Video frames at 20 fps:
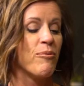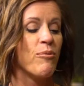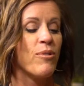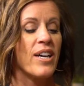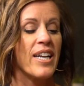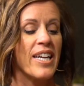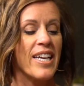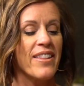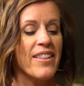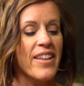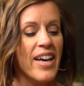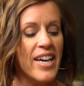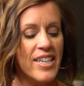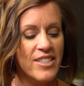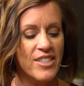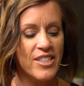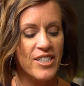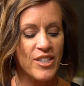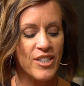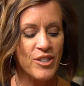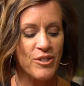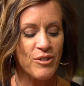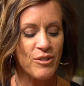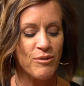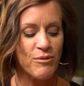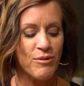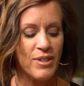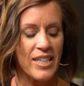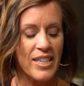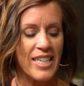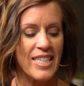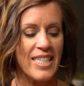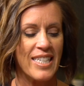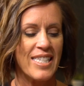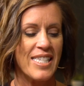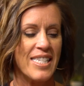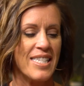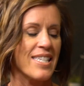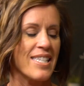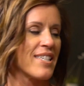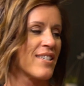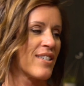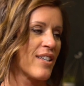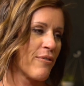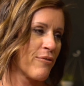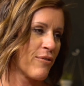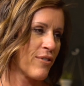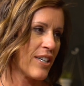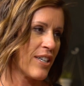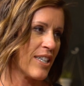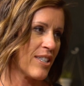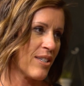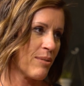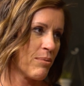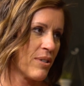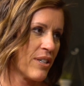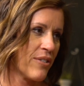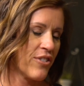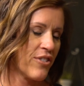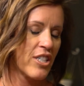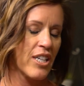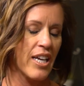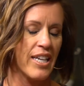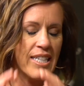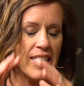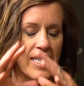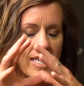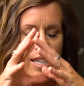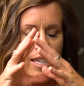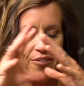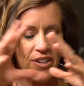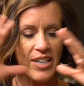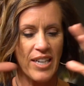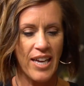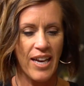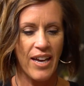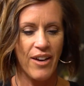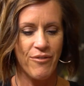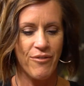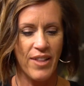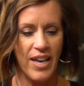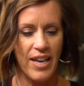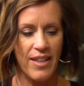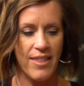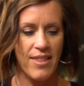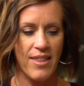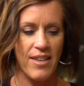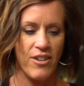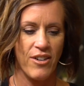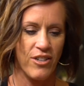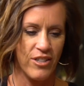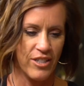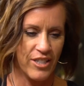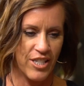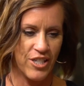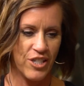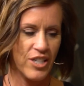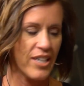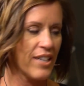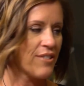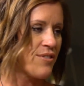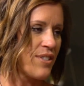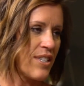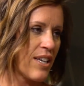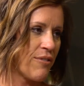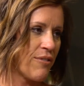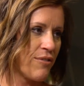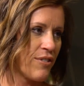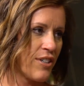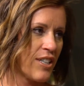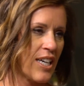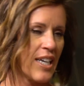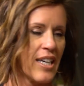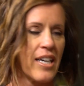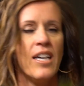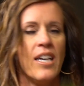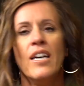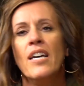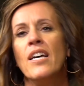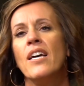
And what it led to, when I didn't see suffering as a privilege, I didn't even have that theology of suffering.